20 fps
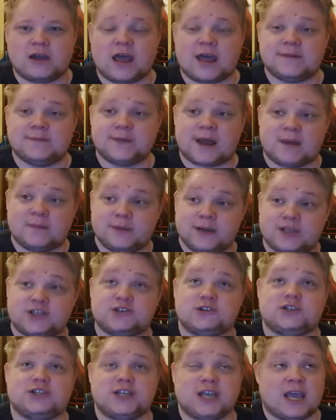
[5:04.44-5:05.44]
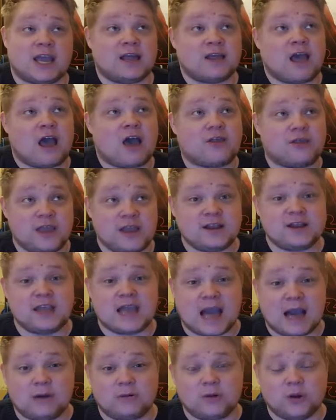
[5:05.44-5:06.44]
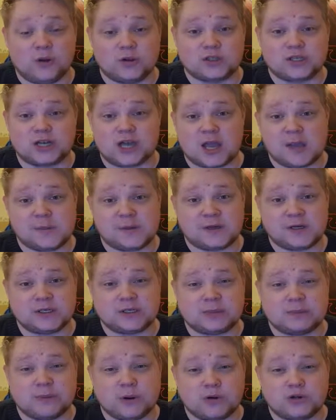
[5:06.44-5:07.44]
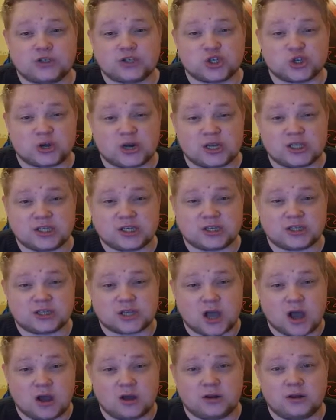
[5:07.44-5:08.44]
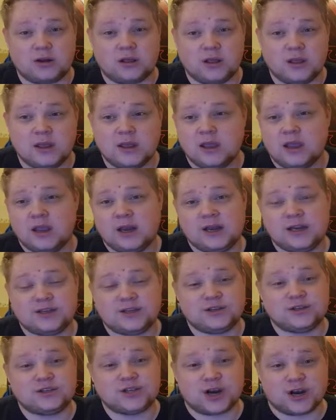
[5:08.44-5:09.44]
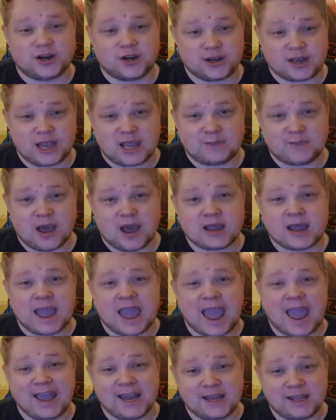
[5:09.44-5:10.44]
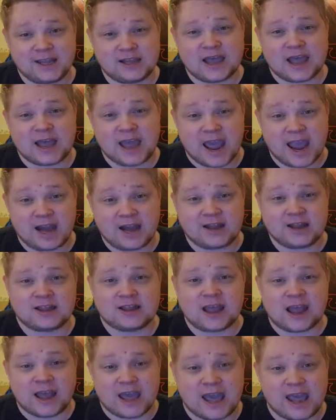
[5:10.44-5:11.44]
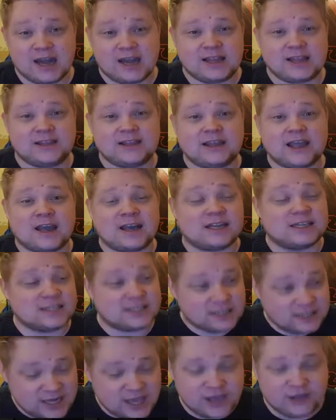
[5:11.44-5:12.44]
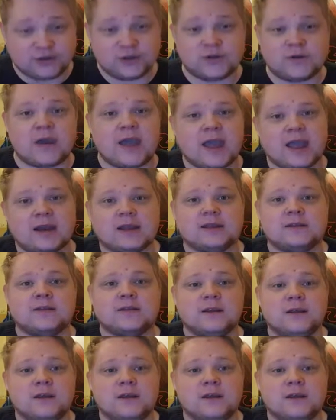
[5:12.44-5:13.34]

I'm I'm literally saying. I think the Outlaw sniper is the most trashiest gun in this entire game. I hated it. I hated it. I hated it, and I still do hate it.